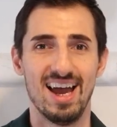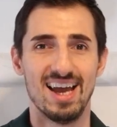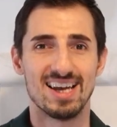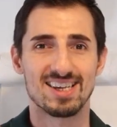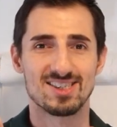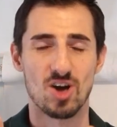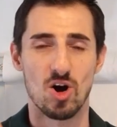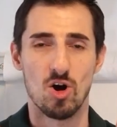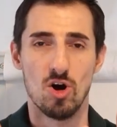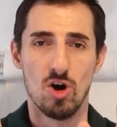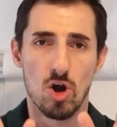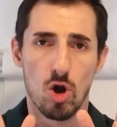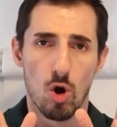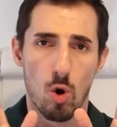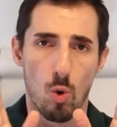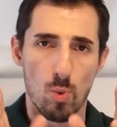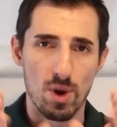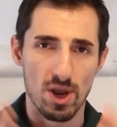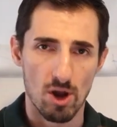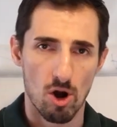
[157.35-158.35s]
So
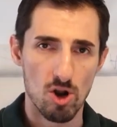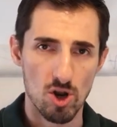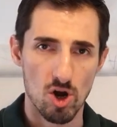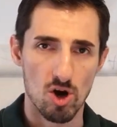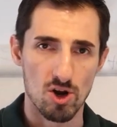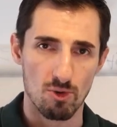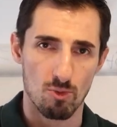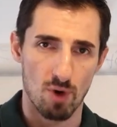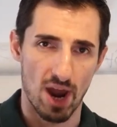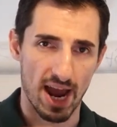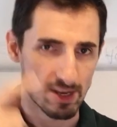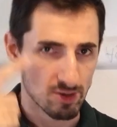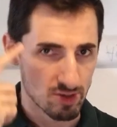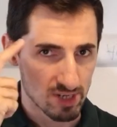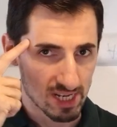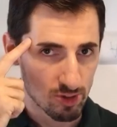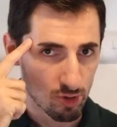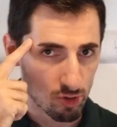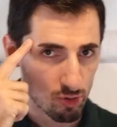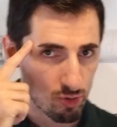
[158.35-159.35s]
we all know, right? You
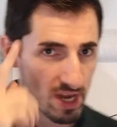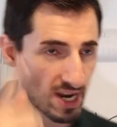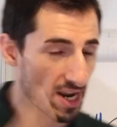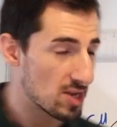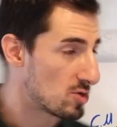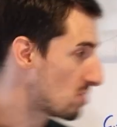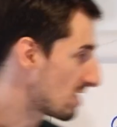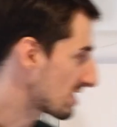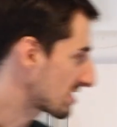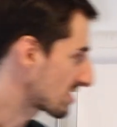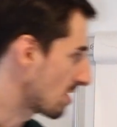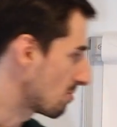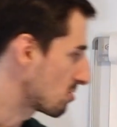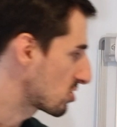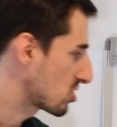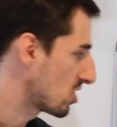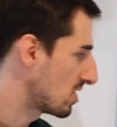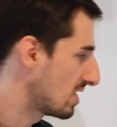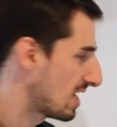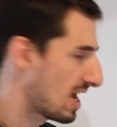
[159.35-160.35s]
need to create a new
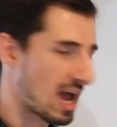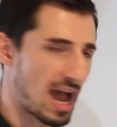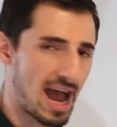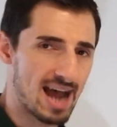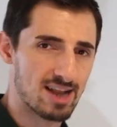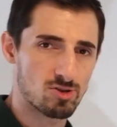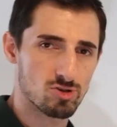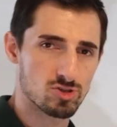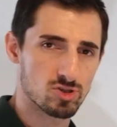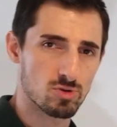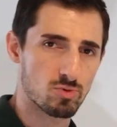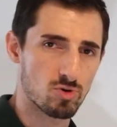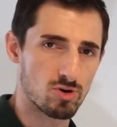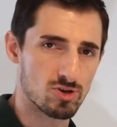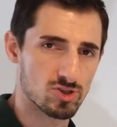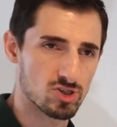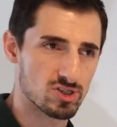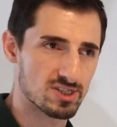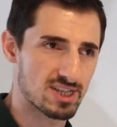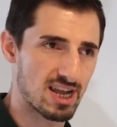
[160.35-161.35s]
assumption at the
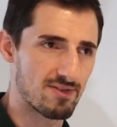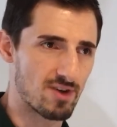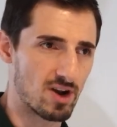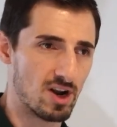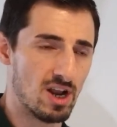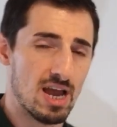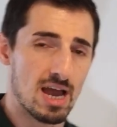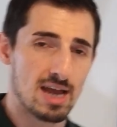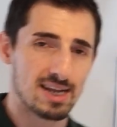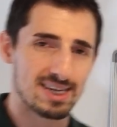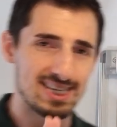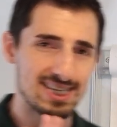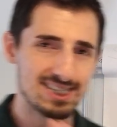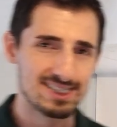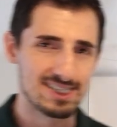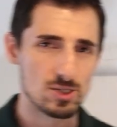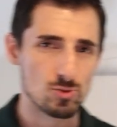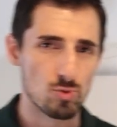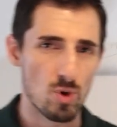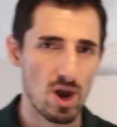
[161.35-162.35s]
subconscious level. This
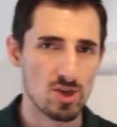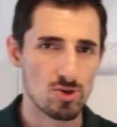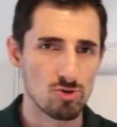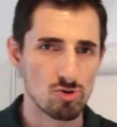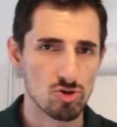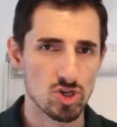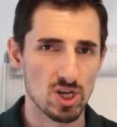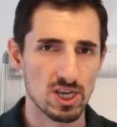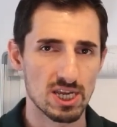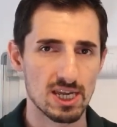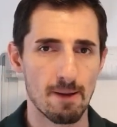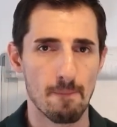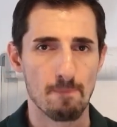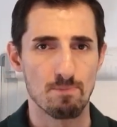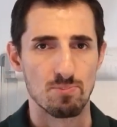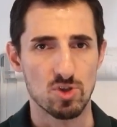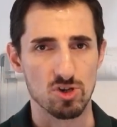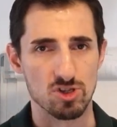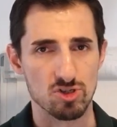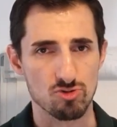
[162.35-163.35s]
is where usually
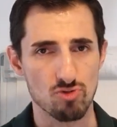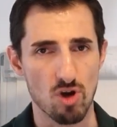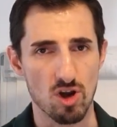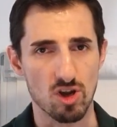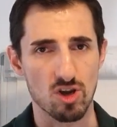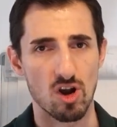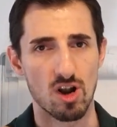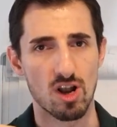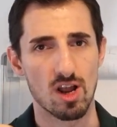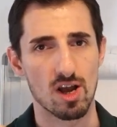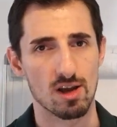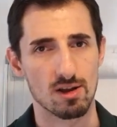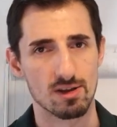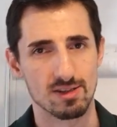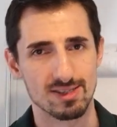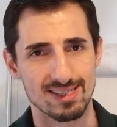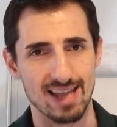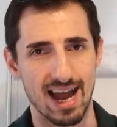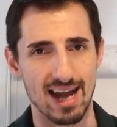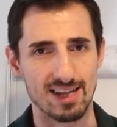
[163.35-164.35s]
the struggle
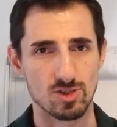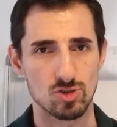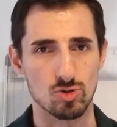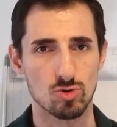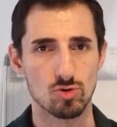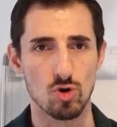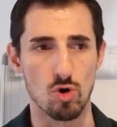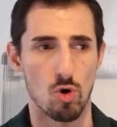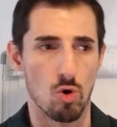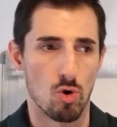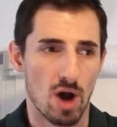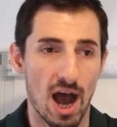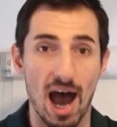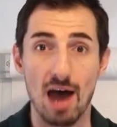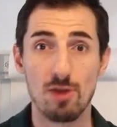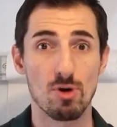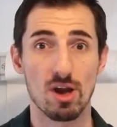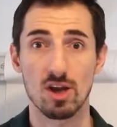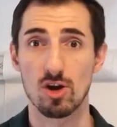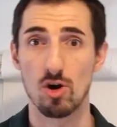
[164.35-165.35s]
starts to go. How
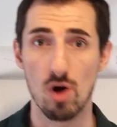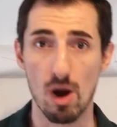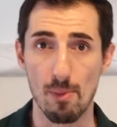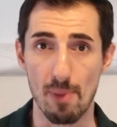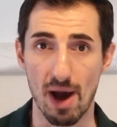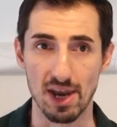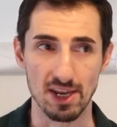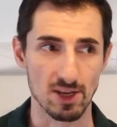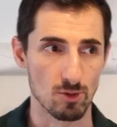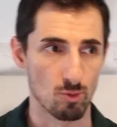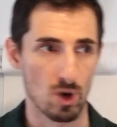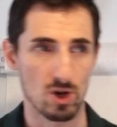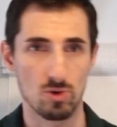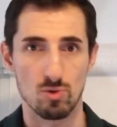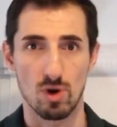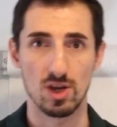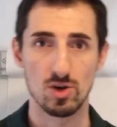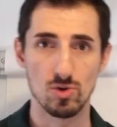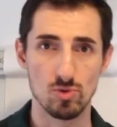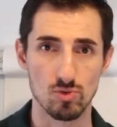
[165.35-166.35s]
do I go about it? What do
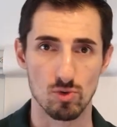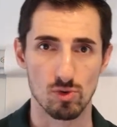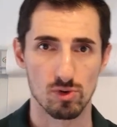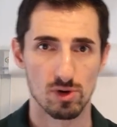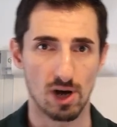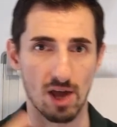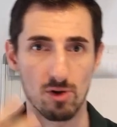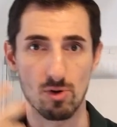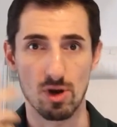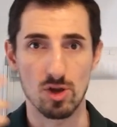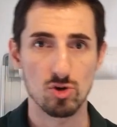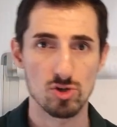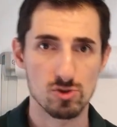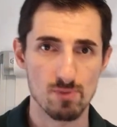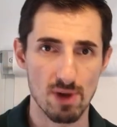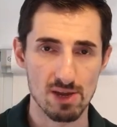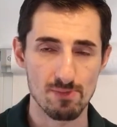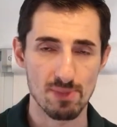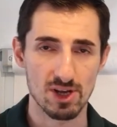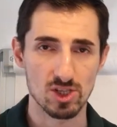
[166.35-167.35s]
I do? How do I use
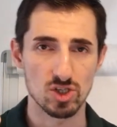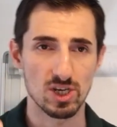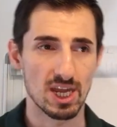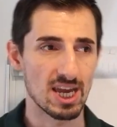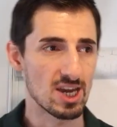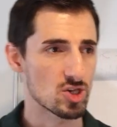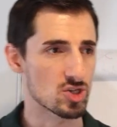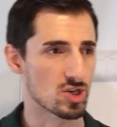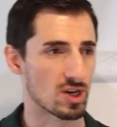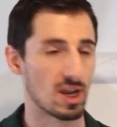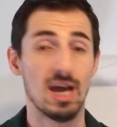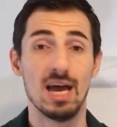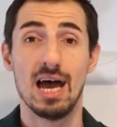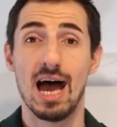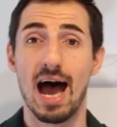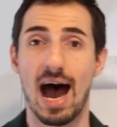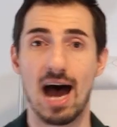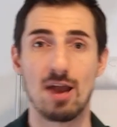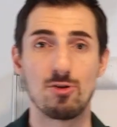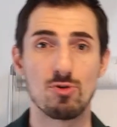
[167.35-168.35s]
my imagination?
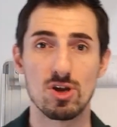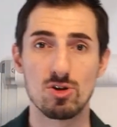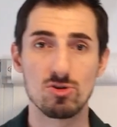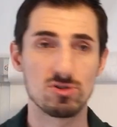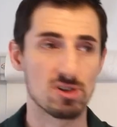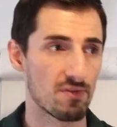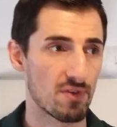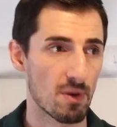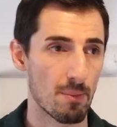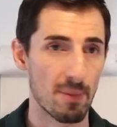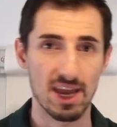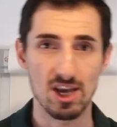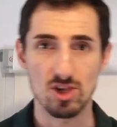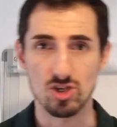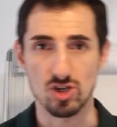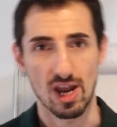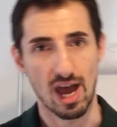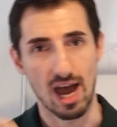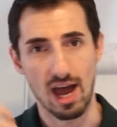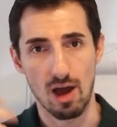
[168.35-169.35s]
How do I use
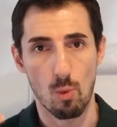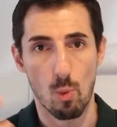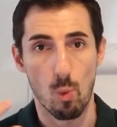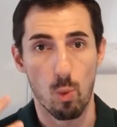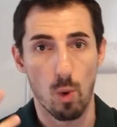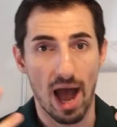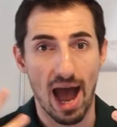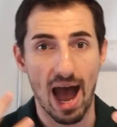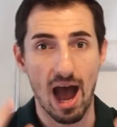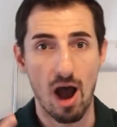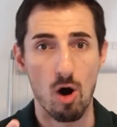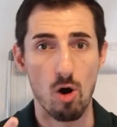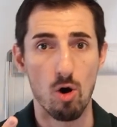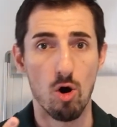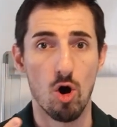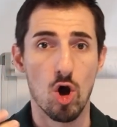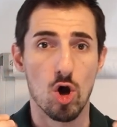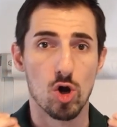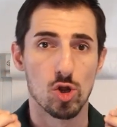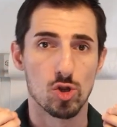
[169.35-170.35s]
affirmation? How
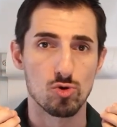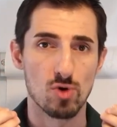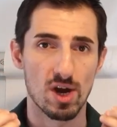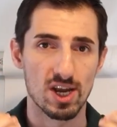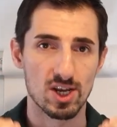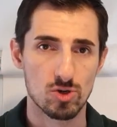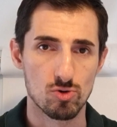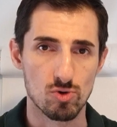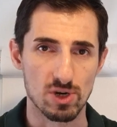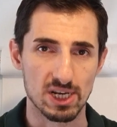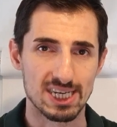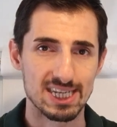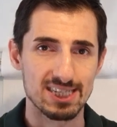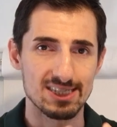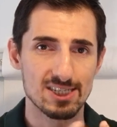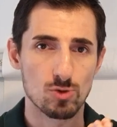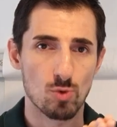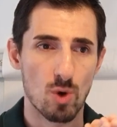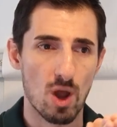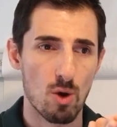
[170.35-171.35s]
do I do it? This
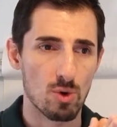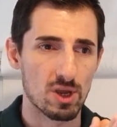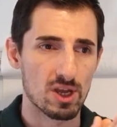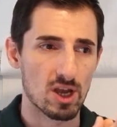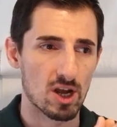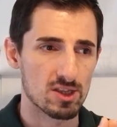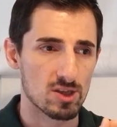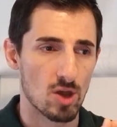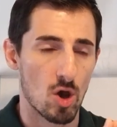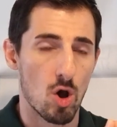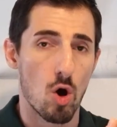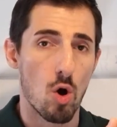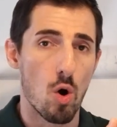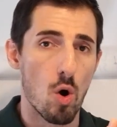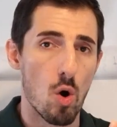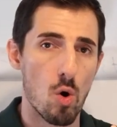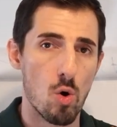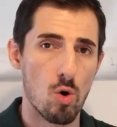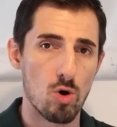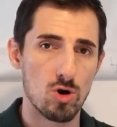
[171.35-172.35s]
is where we got
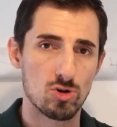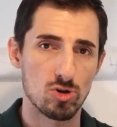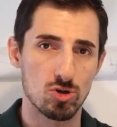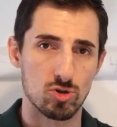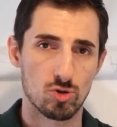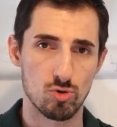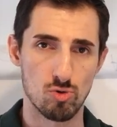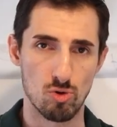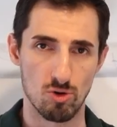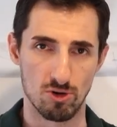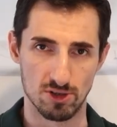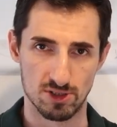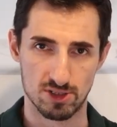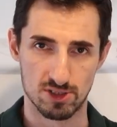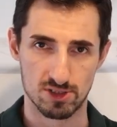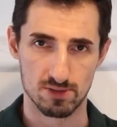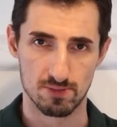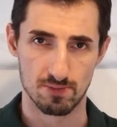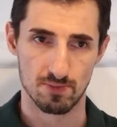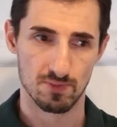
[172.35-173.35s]
all the
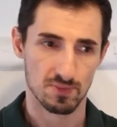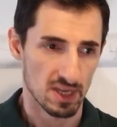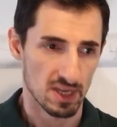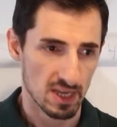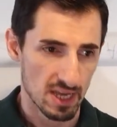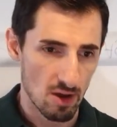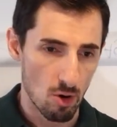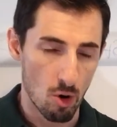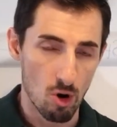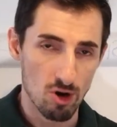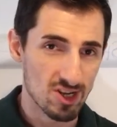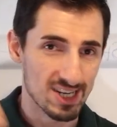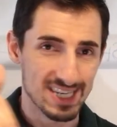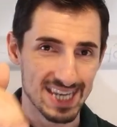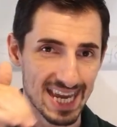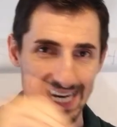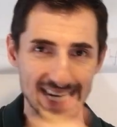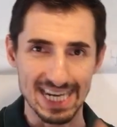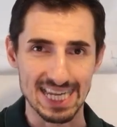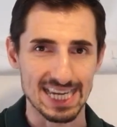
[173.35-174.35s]
tools, all the
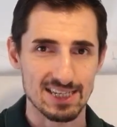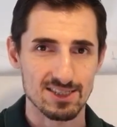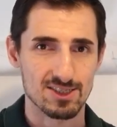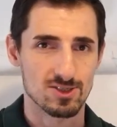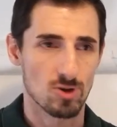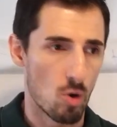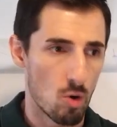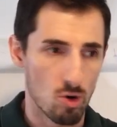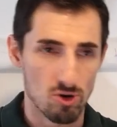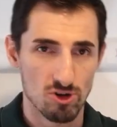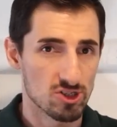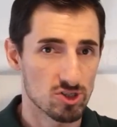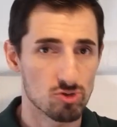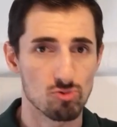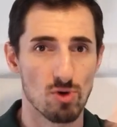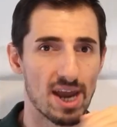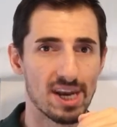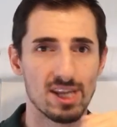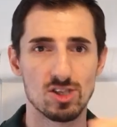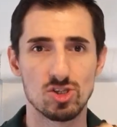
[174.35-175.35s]
techniques, all the
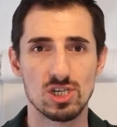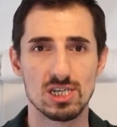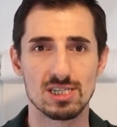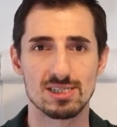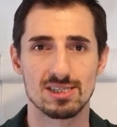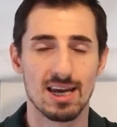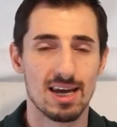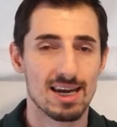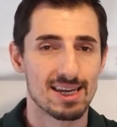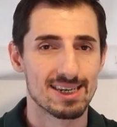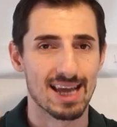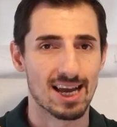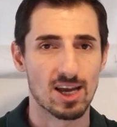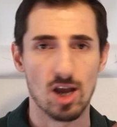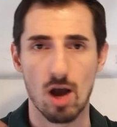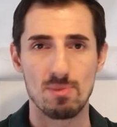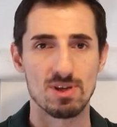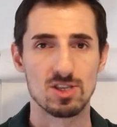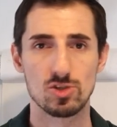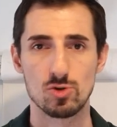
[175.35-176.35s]
strategies that
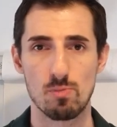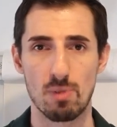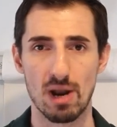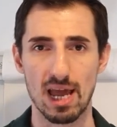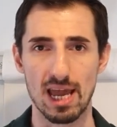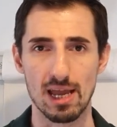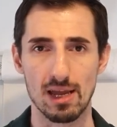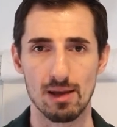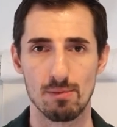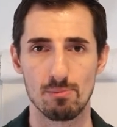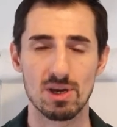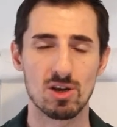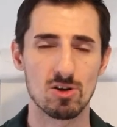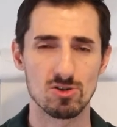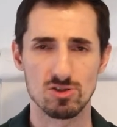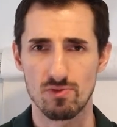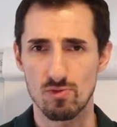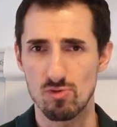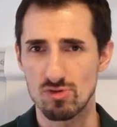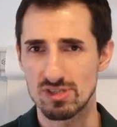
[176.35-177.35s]
come into play. Because
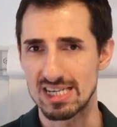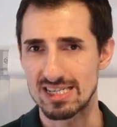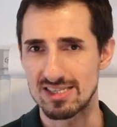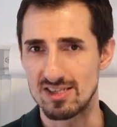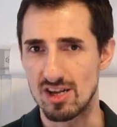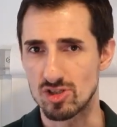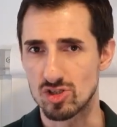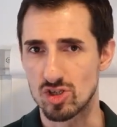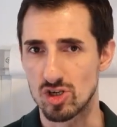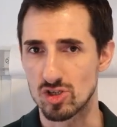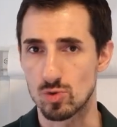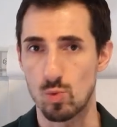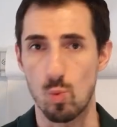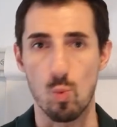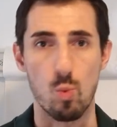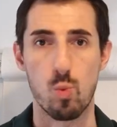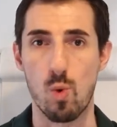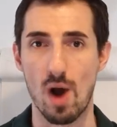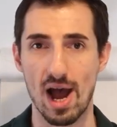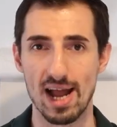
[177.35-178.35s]
of course there is not just
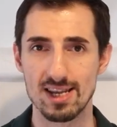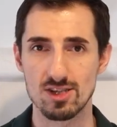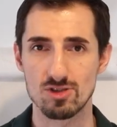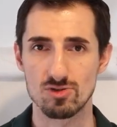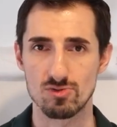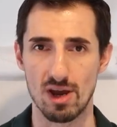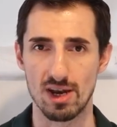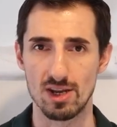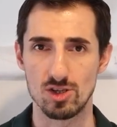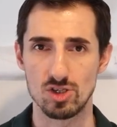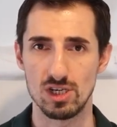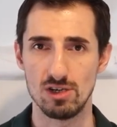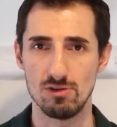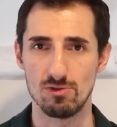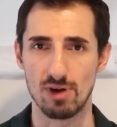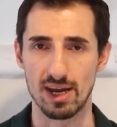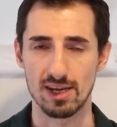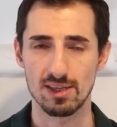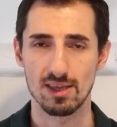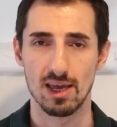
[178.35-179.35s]
one strategy,
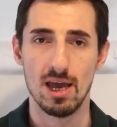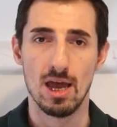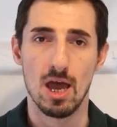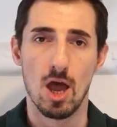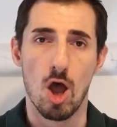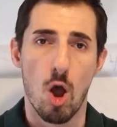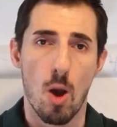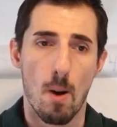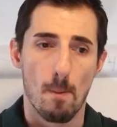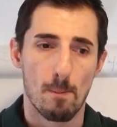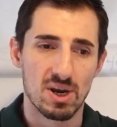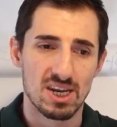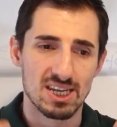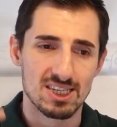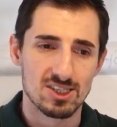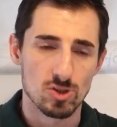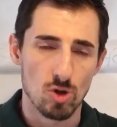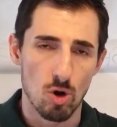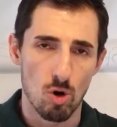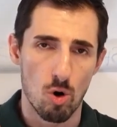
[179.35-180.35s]
right? But
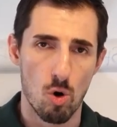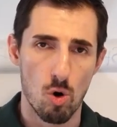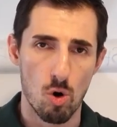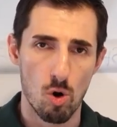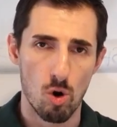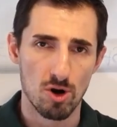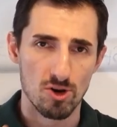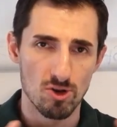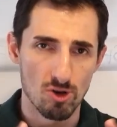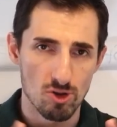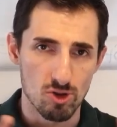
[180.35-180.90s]
it's all the